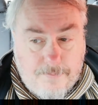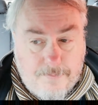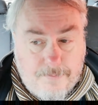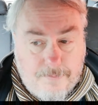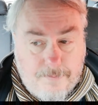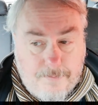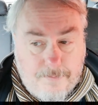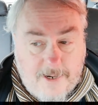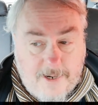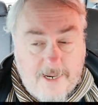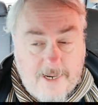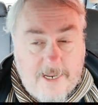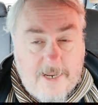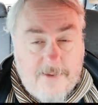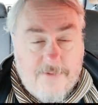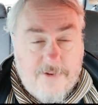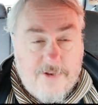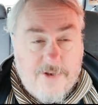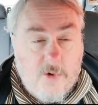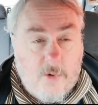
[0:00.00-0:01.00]
believe
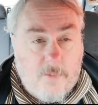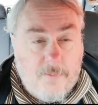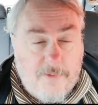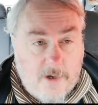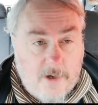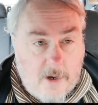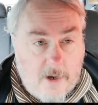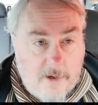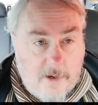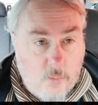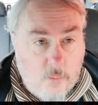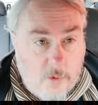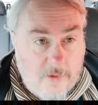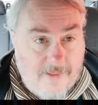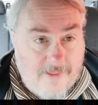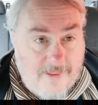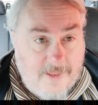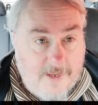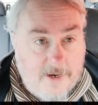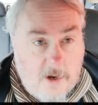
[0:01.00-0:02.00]
in something, one
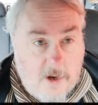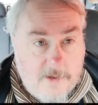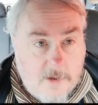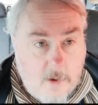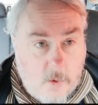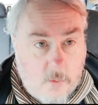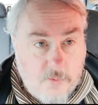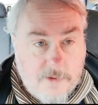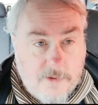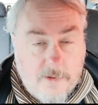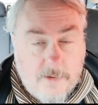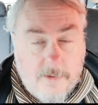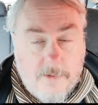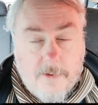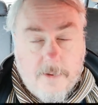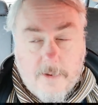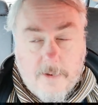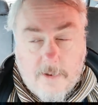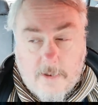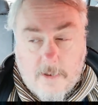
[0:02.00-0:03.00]
thing I don't.
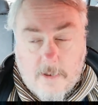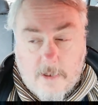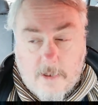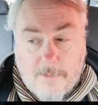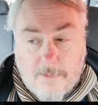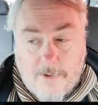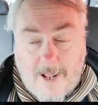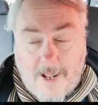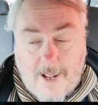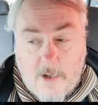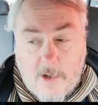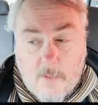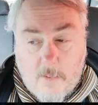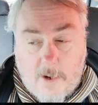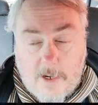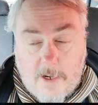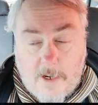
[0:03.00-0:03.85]
But anyway,